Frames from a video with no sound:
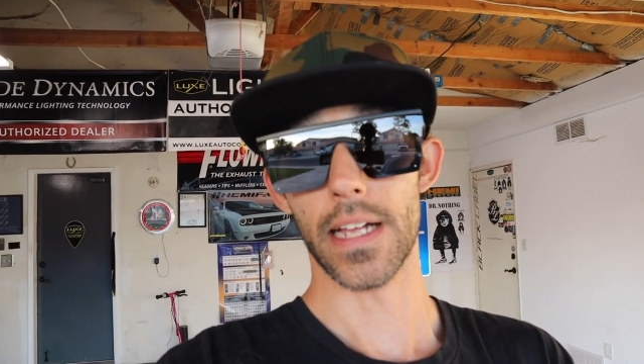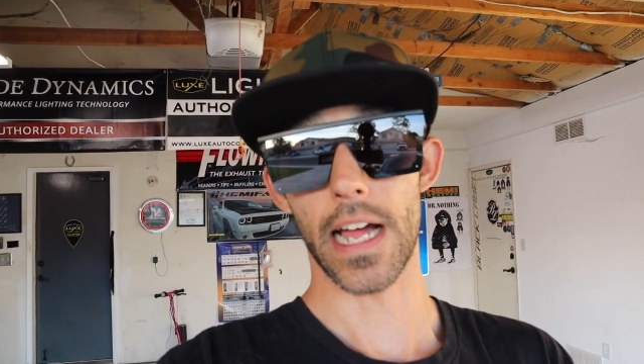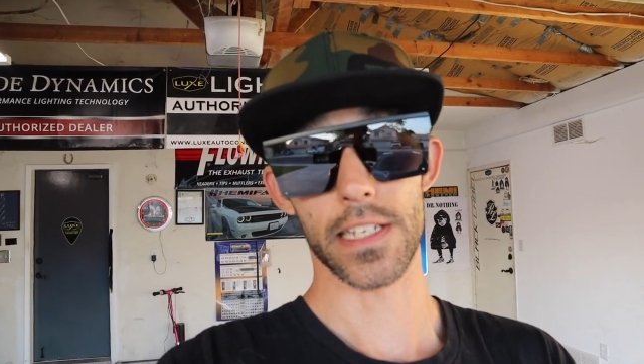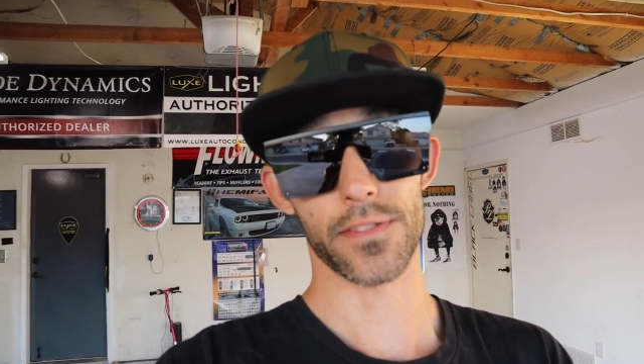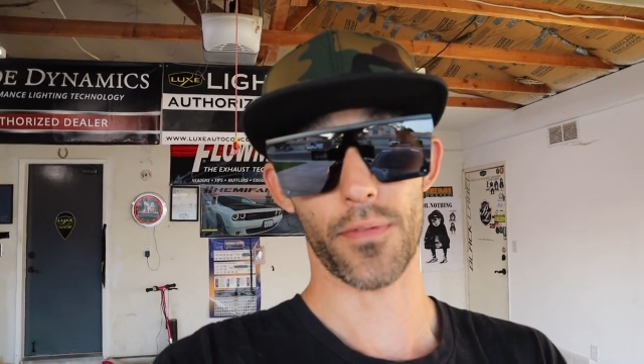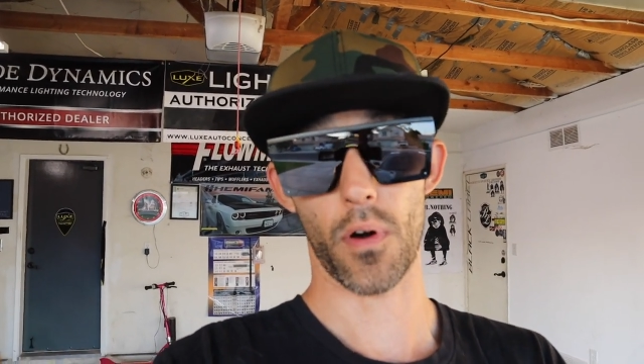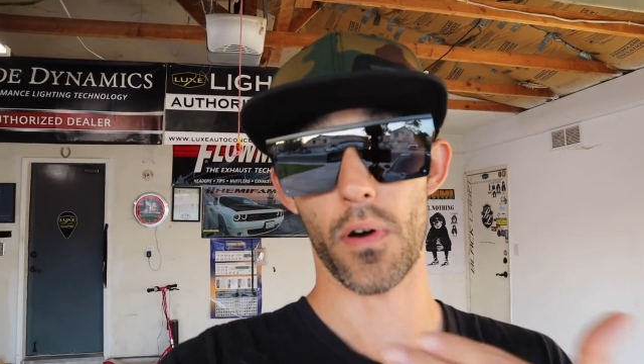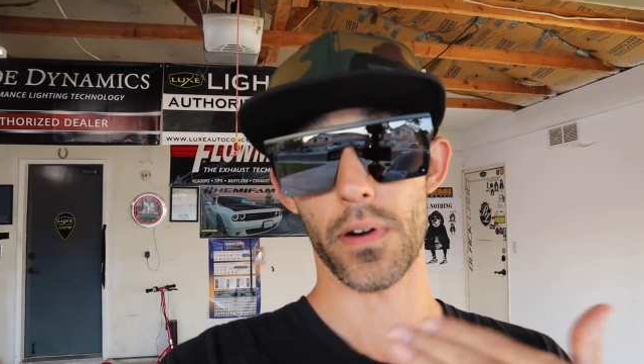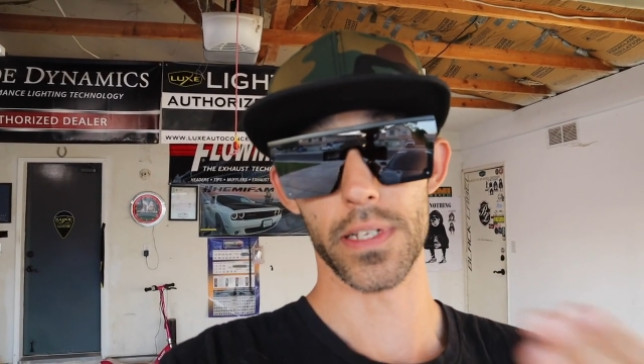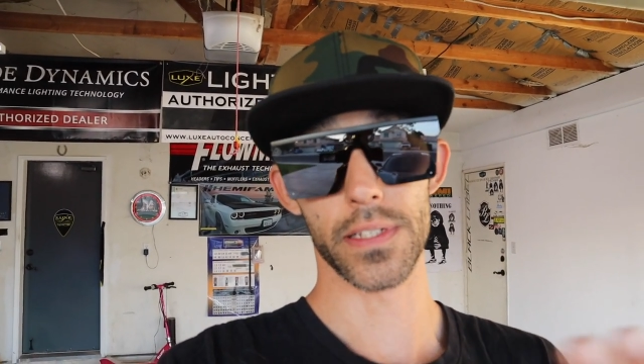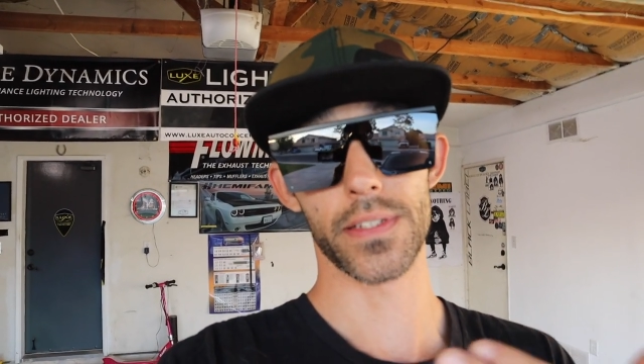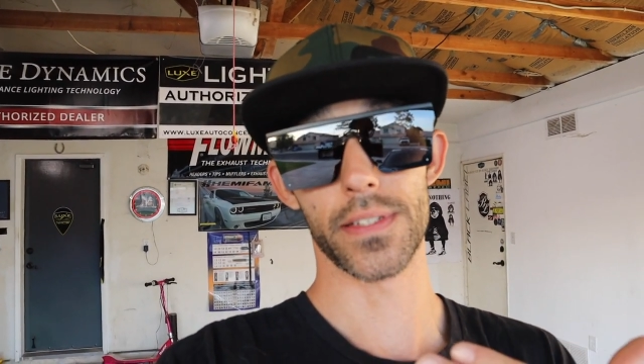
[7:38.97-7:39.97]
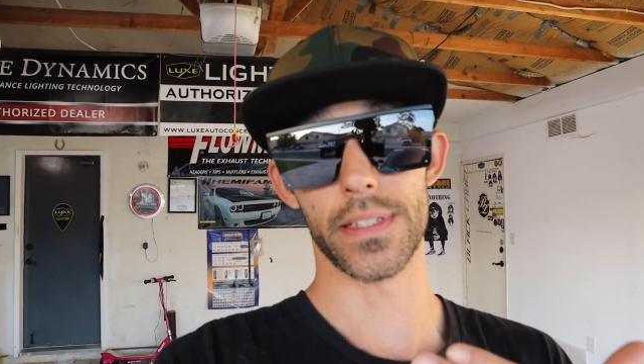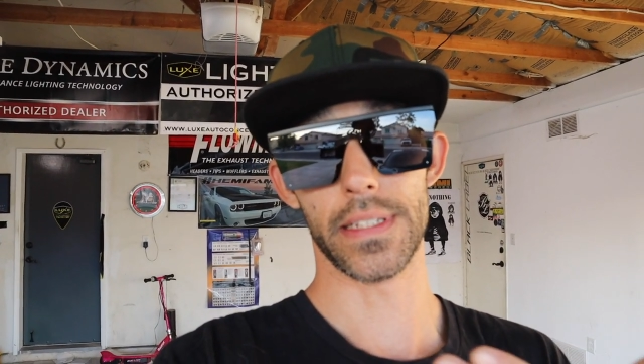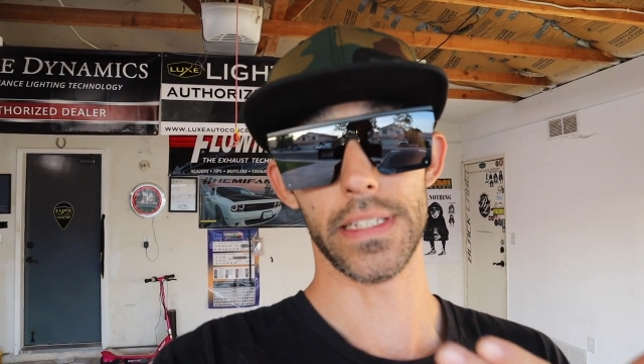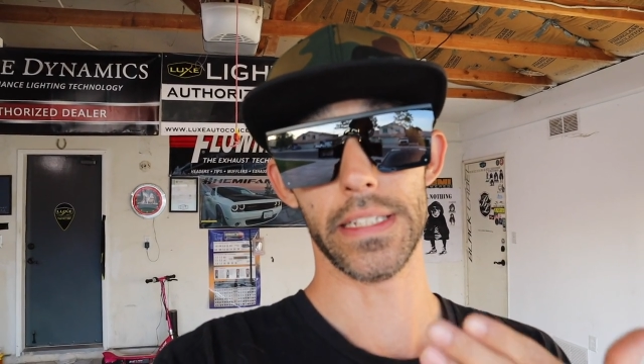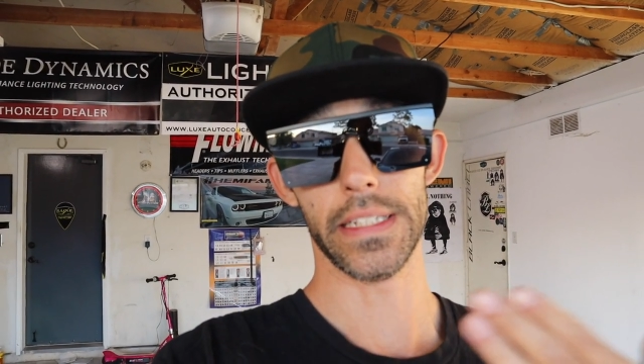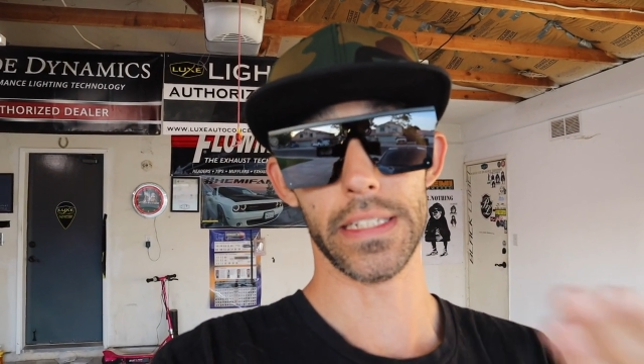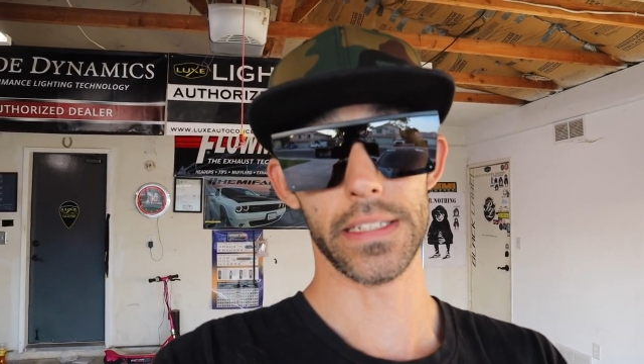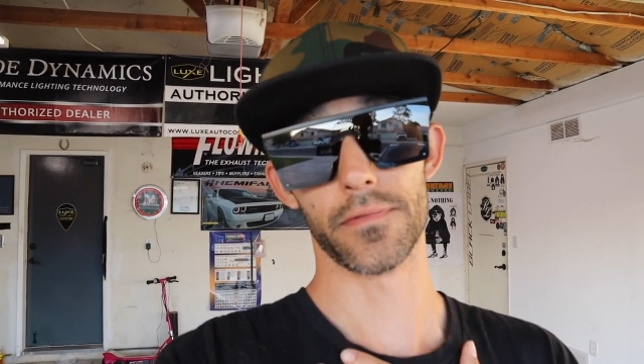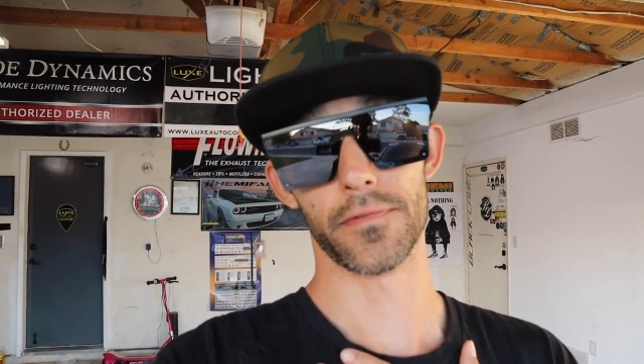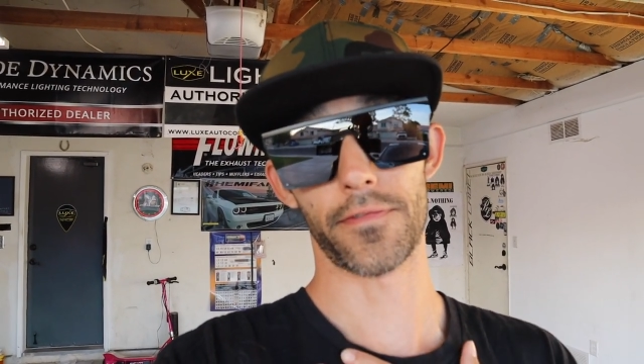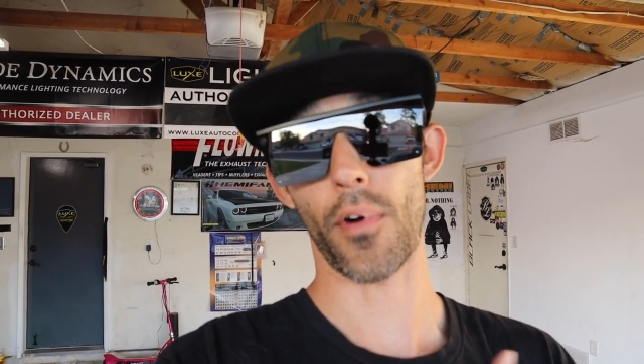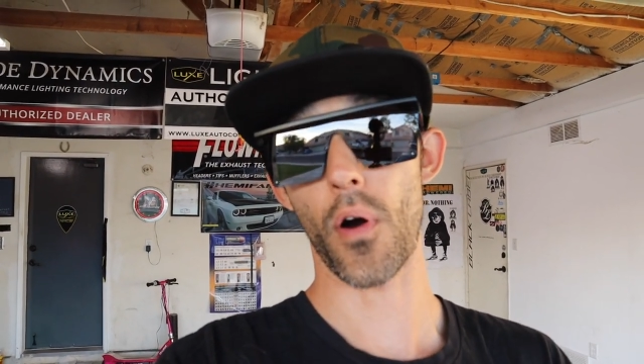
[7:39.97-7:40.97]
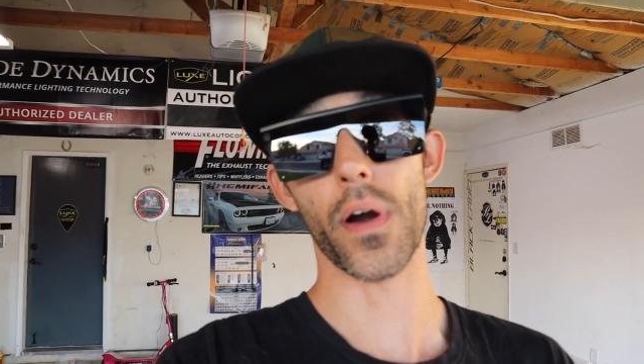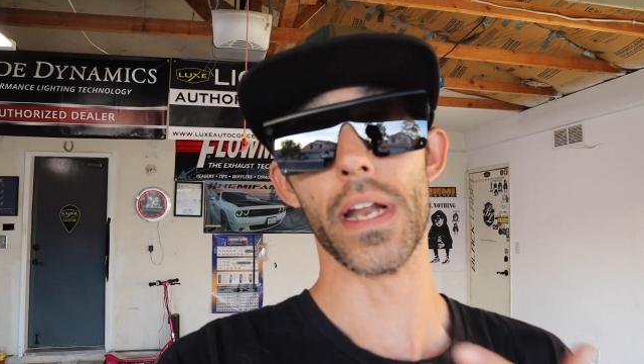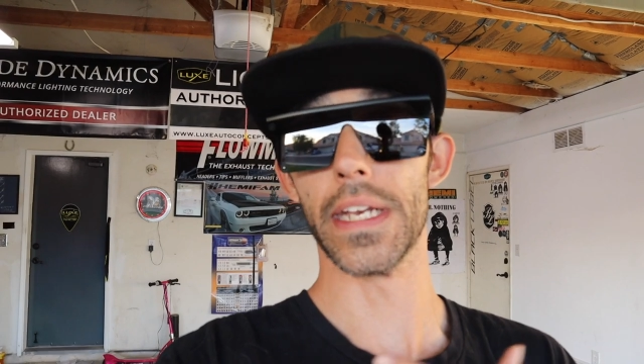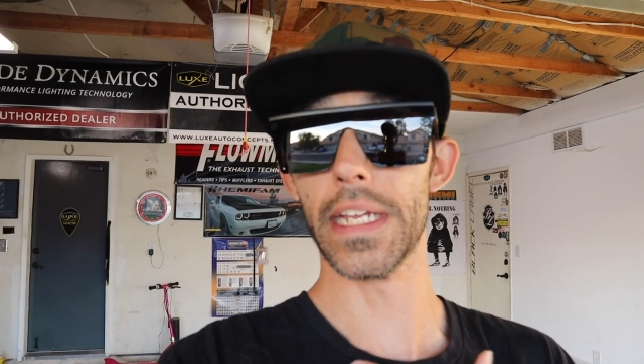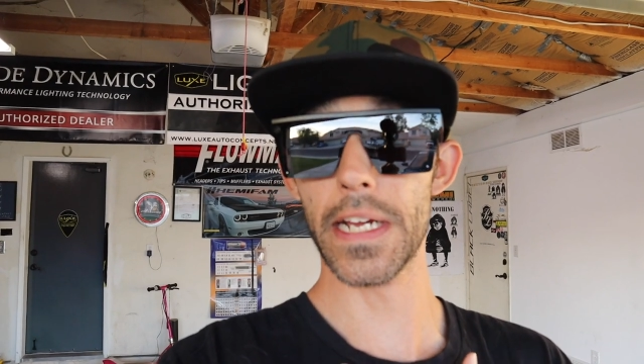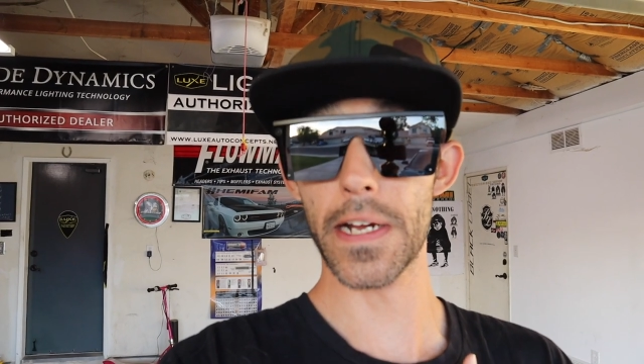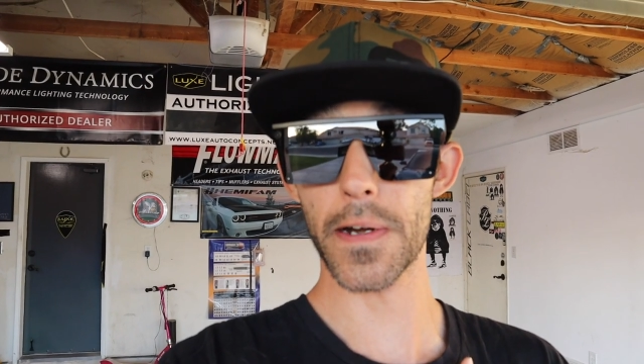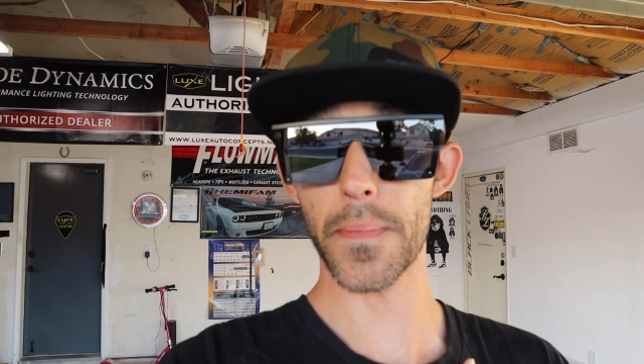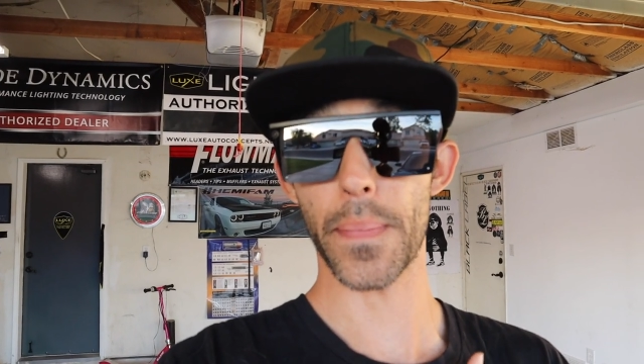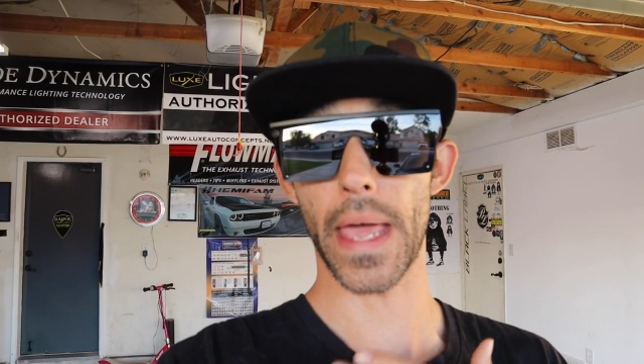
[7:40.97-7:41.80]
as far as the far and near.